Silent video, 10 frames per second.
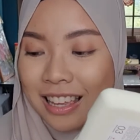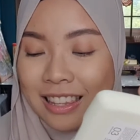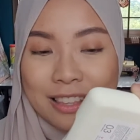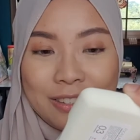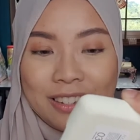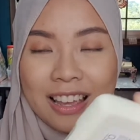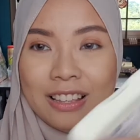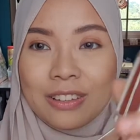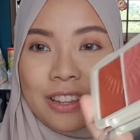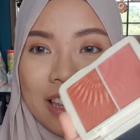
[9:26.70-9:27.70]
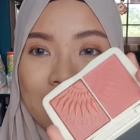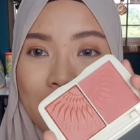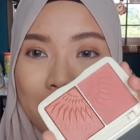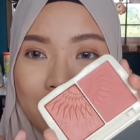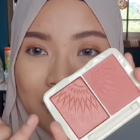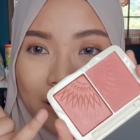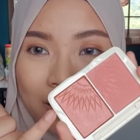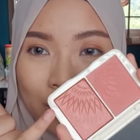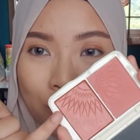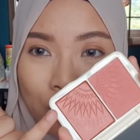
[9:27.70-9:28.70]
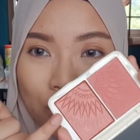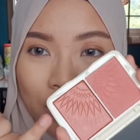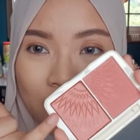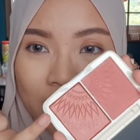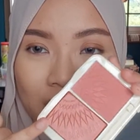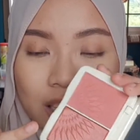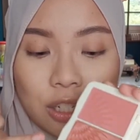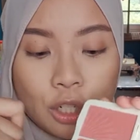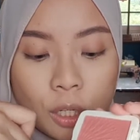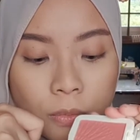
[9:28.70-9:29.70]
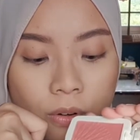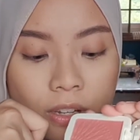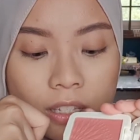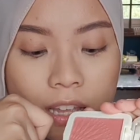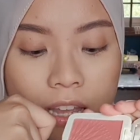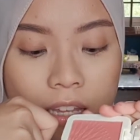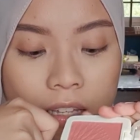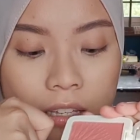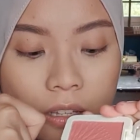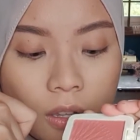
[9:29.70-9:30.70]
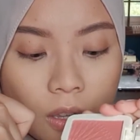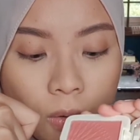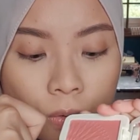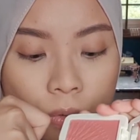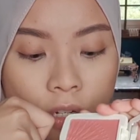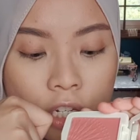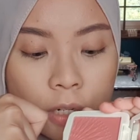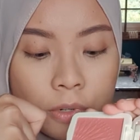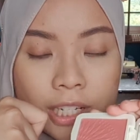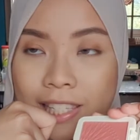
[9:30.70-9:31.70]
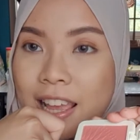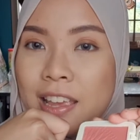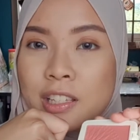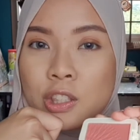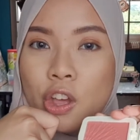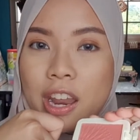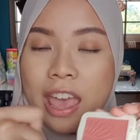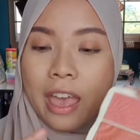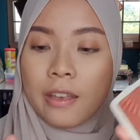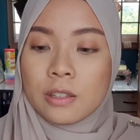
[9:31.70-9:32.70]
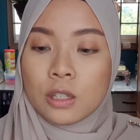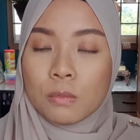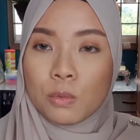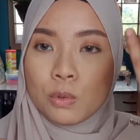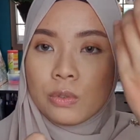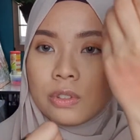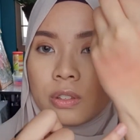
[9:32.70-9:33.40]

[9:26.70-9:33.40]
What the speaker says: That's so nice. Okay, now I'm gonna swatch the shimmery side. Oh, the shimmery side is not as smooth.